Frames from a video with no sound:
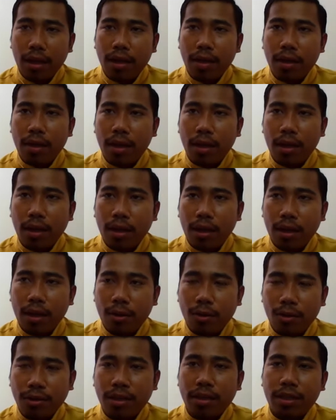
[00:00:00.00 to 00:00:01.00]
and
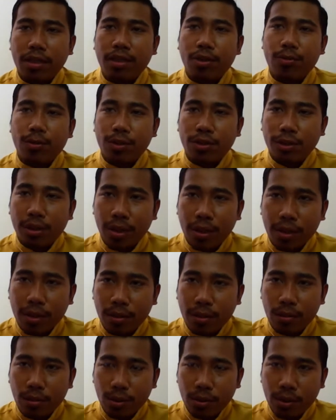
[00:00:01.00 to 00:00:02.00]
consultation project
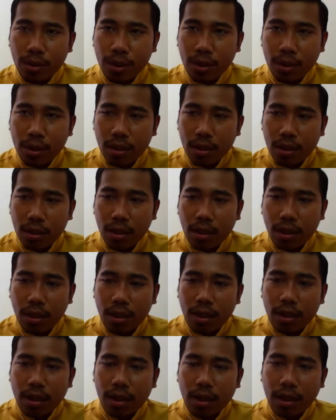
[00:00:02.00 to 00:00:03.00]
in Mongolia.
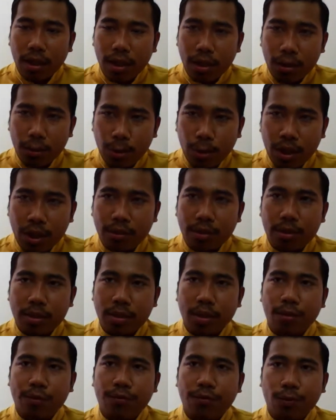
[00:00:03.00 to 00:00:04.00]
And we have
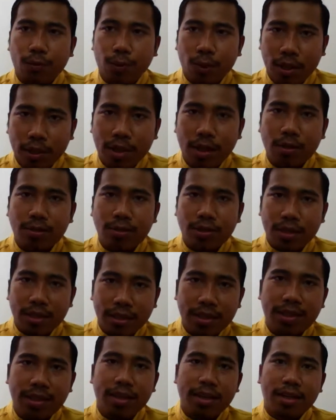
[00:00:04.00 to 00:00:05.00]
served
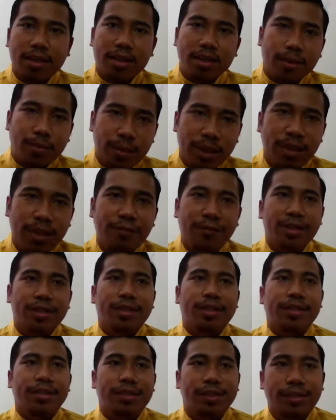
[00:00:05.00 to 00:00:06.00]
1,300
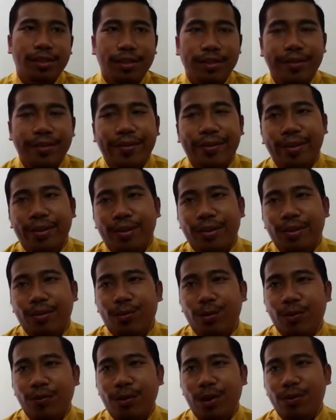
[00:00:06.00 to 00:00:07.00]
beneficiaries
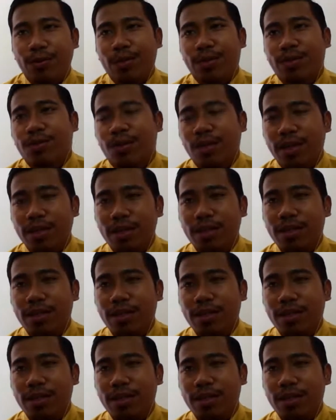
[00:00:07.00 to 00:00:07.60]
with our solar